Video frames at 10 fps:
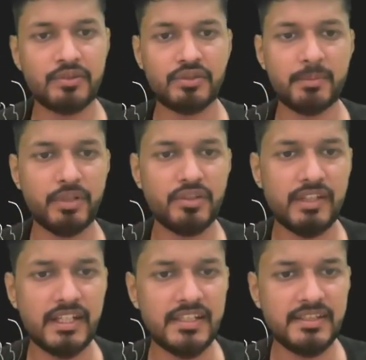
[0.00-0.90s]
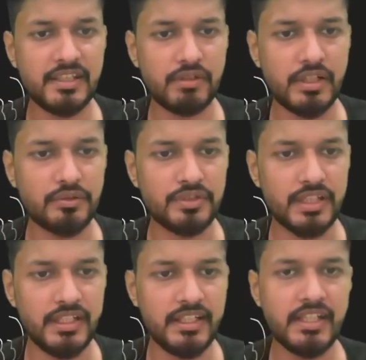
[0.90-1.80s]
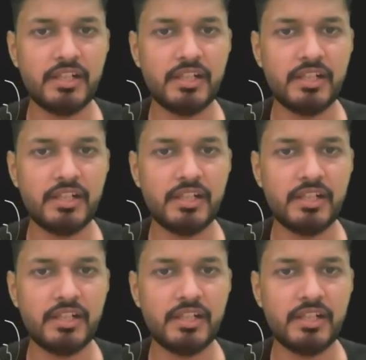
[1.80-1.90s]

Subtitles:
So suppose when n is equal to 3,